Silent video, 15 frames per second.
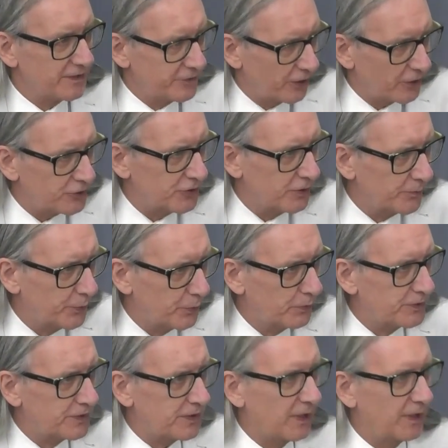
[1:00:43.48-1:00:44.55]
Reduction in
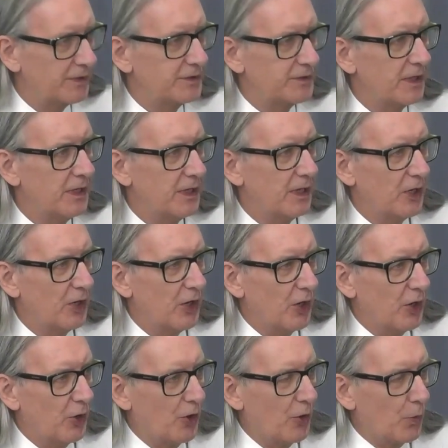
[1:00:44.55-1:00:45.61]
pool size
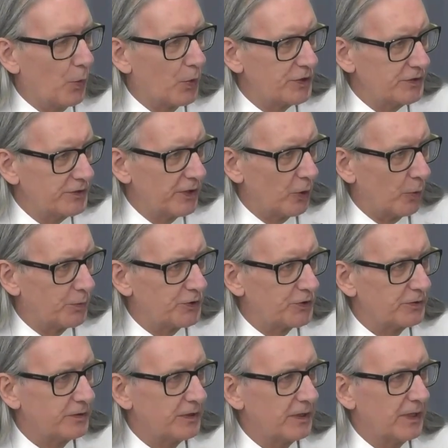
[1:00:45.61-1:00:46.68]
wasn't an
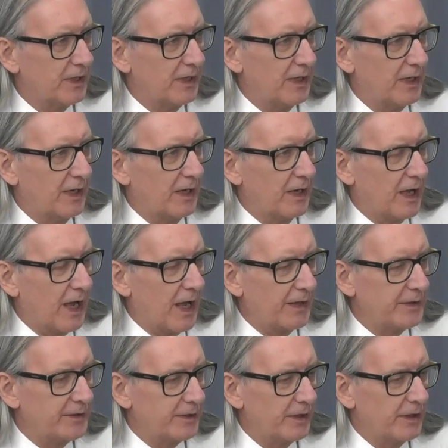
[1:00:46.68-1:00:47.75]
option.
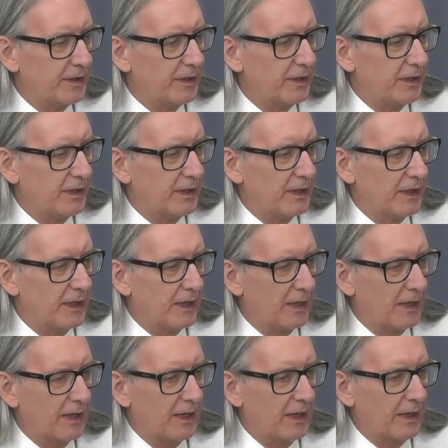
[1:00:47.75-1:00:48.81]
And
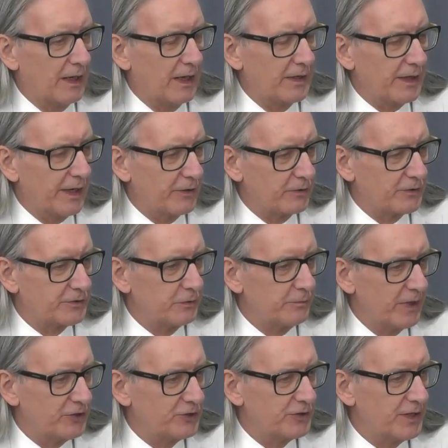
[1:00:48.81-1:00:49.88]
I also
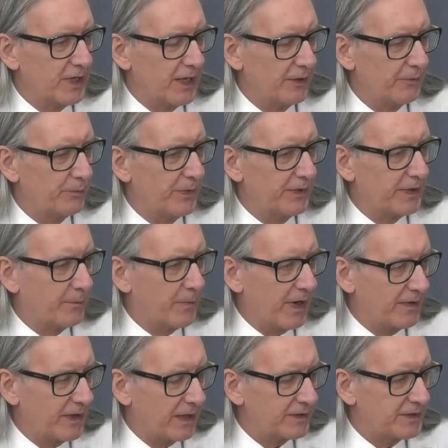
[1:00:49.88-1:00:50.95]
mentioned how
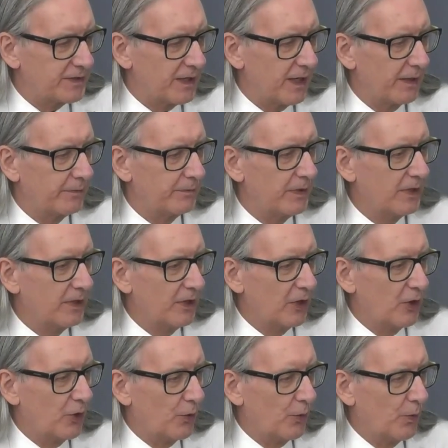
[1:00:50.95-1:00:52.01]
by that time
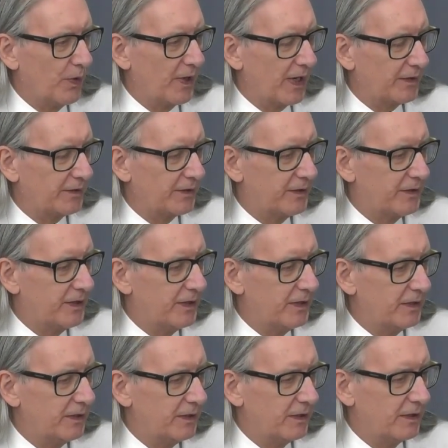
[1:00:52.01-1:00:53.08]
we had
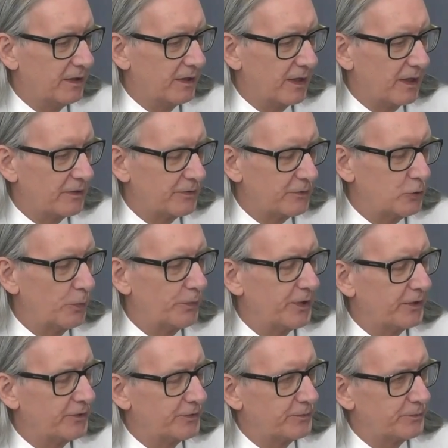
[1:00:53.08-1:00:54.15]
the group
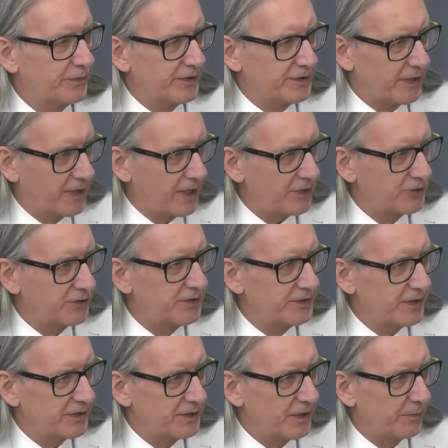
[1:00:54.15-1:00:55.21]
that Professor Cash had
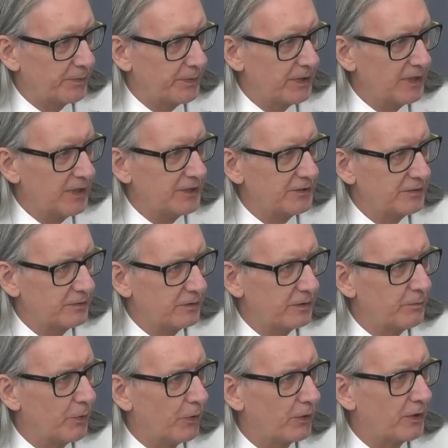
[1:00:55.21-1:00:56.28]
set up to
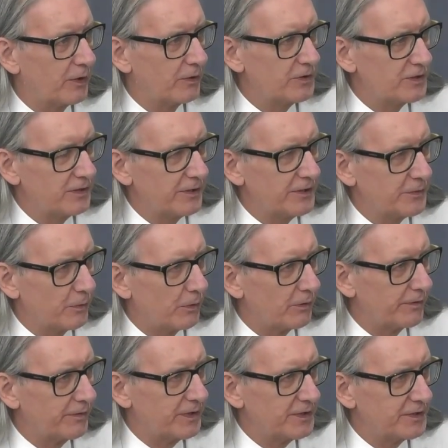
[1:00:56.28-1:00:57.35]
look more closely into
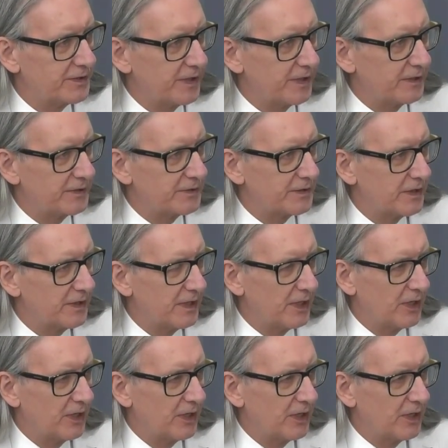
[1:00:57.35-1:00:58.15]
all of these things,